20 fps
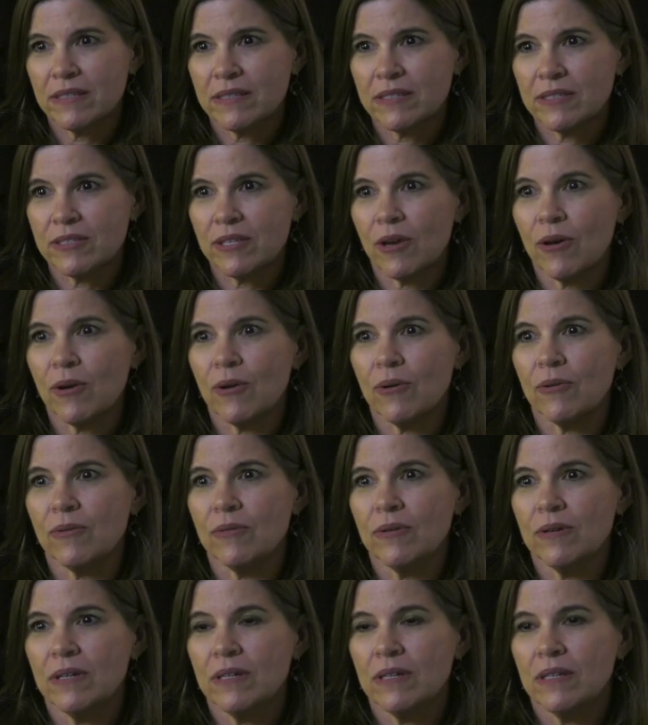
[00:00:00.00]

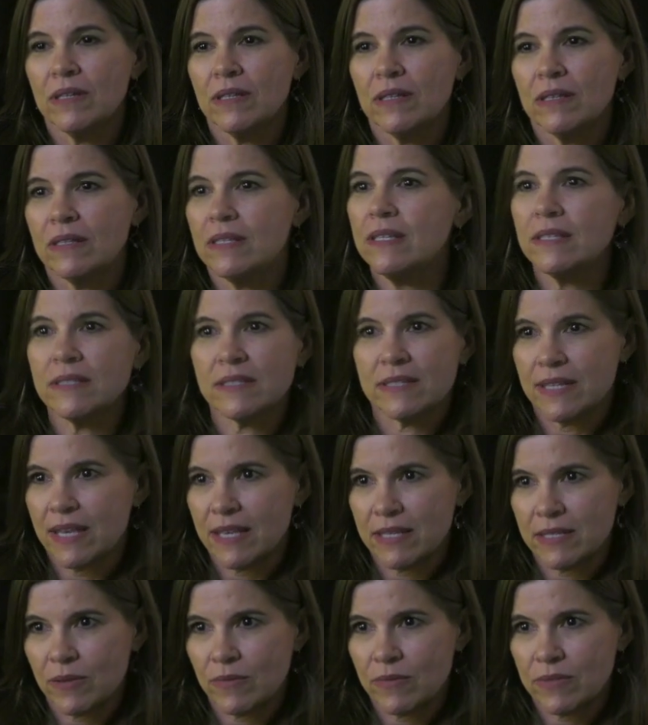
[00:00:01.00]
So these
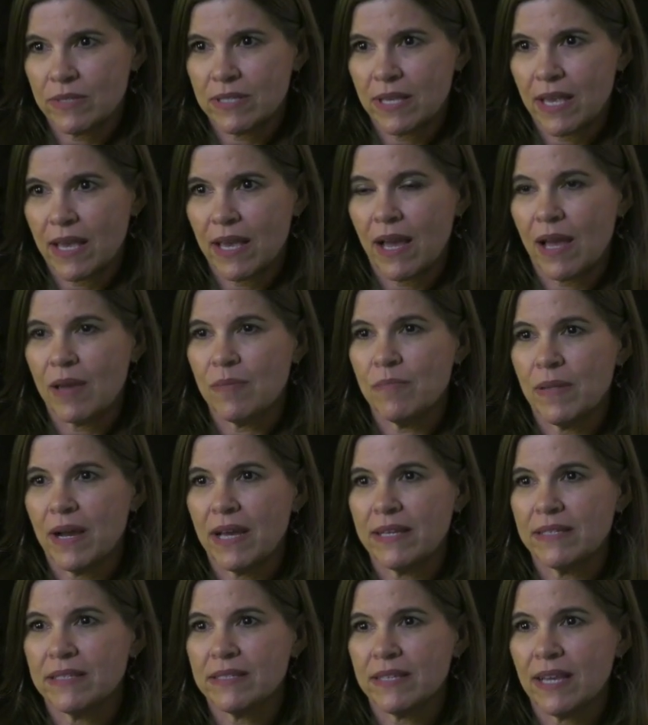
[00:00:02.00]
days I would say I'm
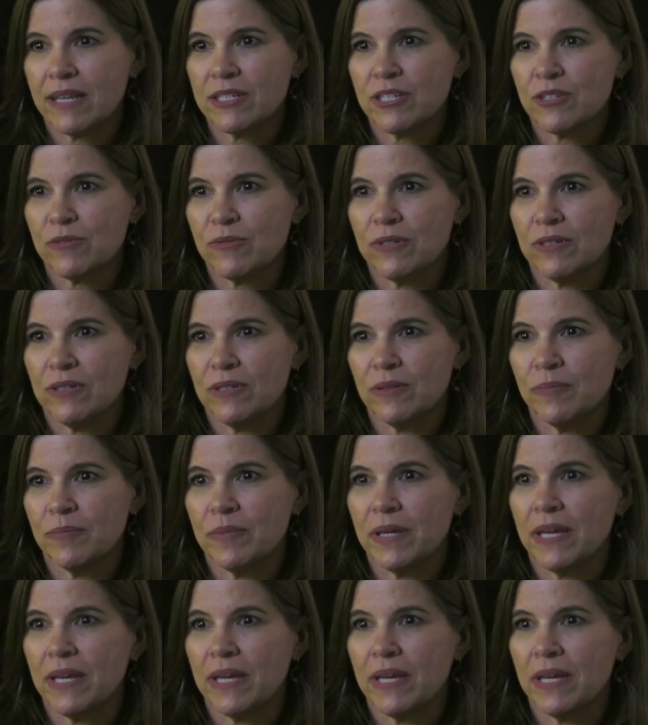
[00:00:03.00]
bisexual,